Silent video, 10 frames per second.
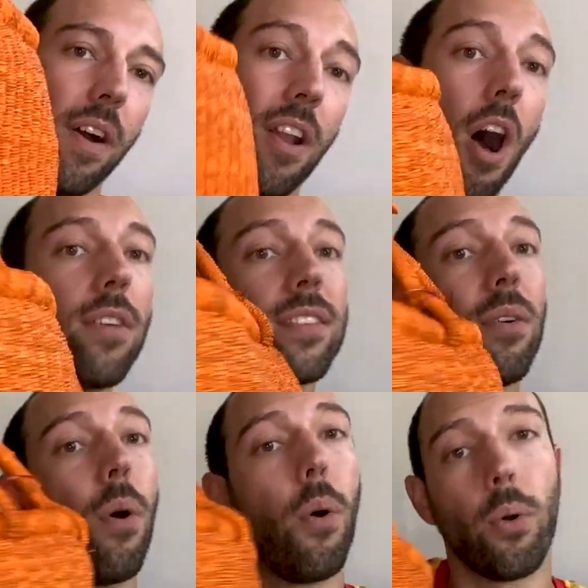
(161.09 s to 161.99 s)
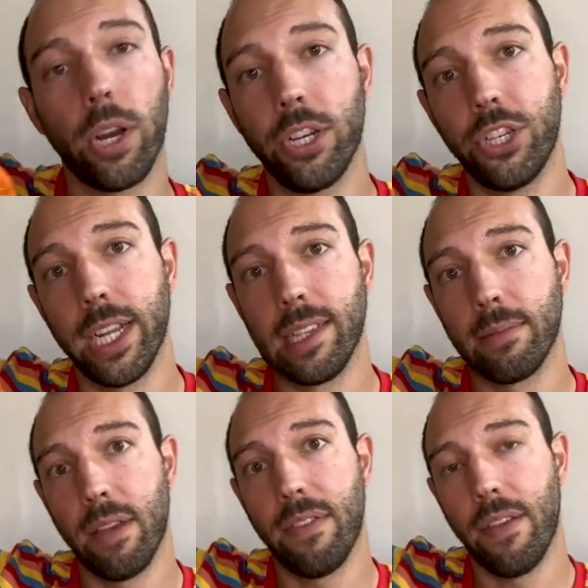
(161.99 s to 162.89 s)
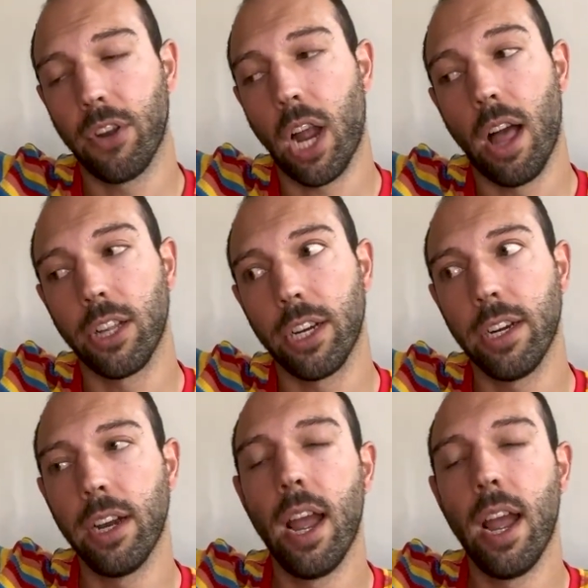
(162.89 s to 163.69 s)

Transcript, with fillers: fun. Also, orange is my favorite color.